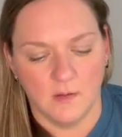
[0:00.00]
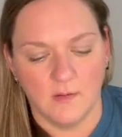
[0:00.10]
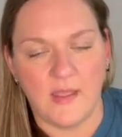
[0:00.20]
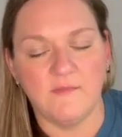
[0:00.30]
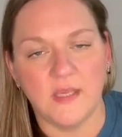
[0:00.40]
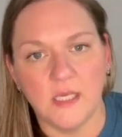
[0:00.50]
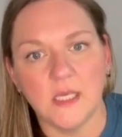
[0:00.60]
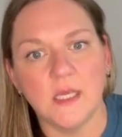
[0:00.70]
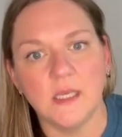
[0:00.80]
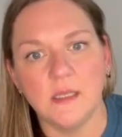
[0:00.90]

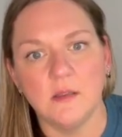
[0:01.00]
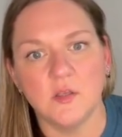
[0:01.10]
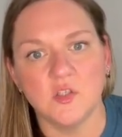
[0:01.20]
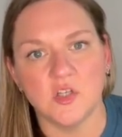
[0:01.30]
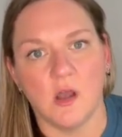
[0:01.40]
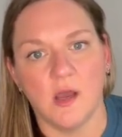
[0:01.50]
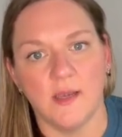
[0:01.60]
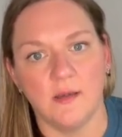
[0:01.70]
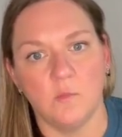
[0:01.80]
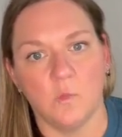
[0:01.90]
FEN,
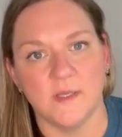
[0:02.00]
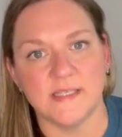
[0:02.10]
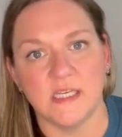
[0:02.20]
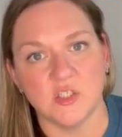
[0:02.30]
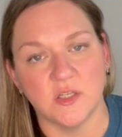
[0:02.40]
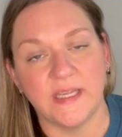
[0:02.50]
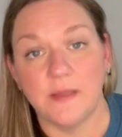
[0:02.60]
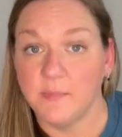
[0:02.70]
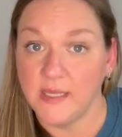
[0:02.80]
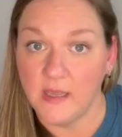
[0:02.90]
John was initially
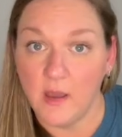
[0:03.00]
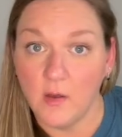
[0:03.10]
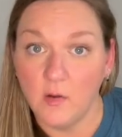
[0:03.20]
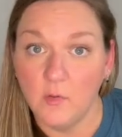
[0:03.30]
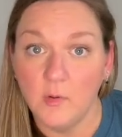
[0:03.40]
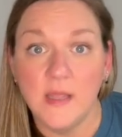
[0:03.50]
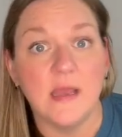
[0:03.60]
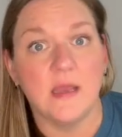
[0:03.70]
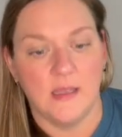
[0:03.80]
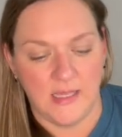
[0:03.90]
NPO.
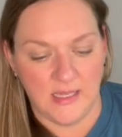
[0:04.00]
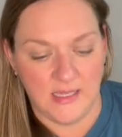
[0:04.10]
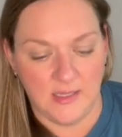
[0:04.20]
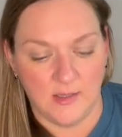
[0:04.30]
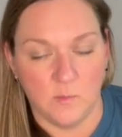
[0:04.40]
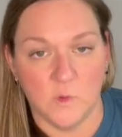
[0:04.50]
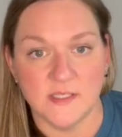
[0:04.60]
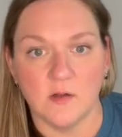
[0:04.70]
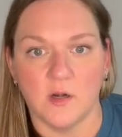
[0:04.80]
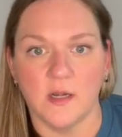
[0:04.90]
He was
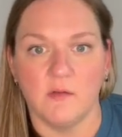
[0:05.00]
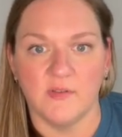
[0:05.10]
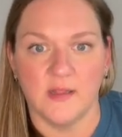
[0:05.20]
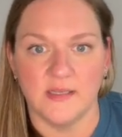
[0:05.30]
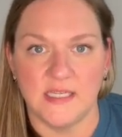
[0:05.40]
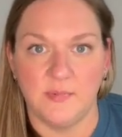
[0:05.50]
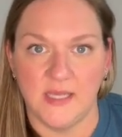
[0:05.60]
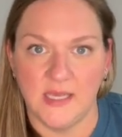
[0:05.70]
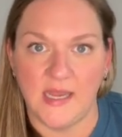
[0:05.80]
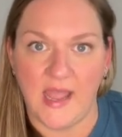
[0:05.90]
started on vanilla
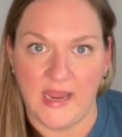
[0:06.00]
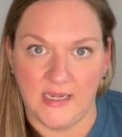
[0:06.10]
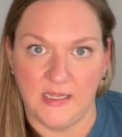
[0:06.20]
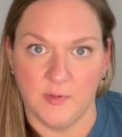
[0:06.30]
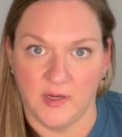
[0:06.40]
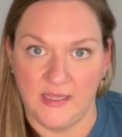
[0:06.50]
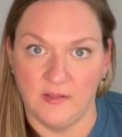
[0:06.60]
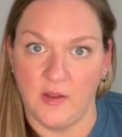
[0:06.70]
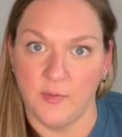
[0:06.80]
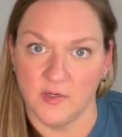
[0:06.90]
TPN at 80 per
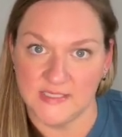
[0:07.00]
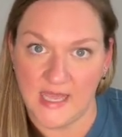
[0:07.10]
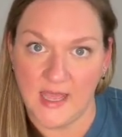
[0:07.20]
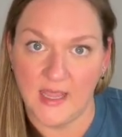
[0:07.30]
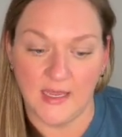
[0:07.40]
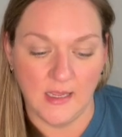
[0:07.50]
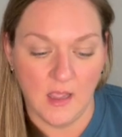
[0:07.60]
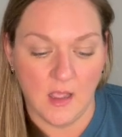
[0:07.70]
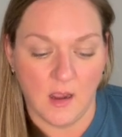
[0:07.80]
kilo per day.